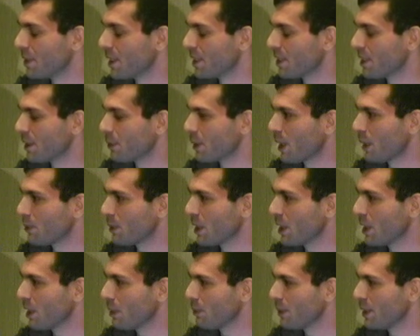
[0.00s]
sometimes
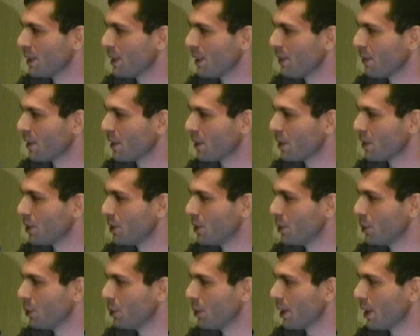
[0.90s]
a little bit difficult
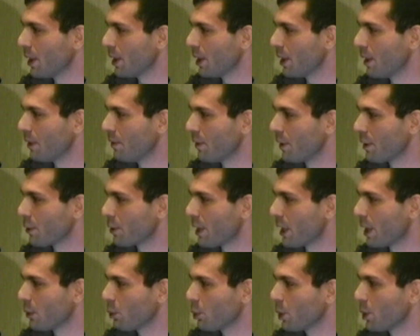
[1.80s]
to figure
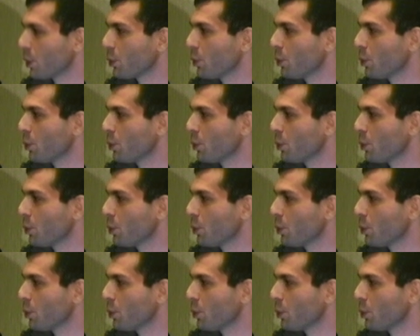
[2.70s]
out